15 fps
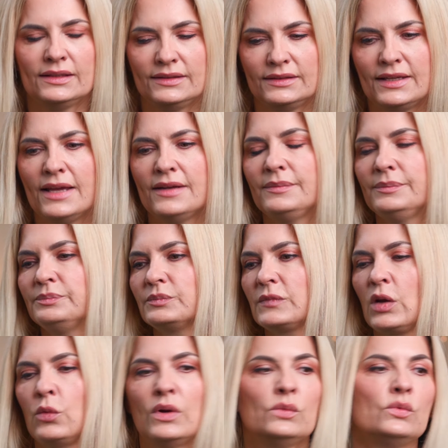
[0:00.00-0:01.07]
Then
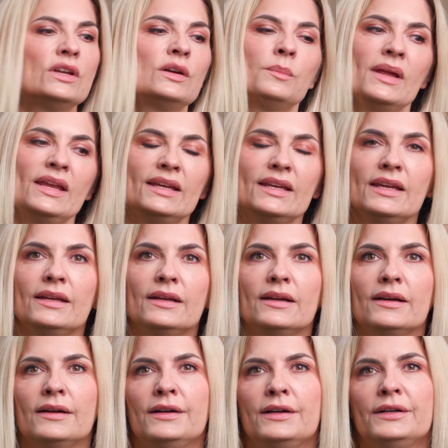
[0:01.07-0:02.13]
when we are making
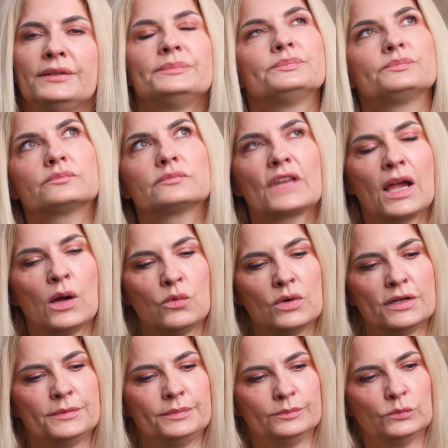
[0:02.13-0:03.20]

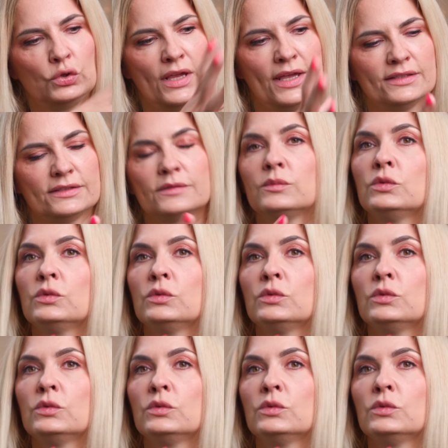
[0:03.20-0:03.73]
our bouquets,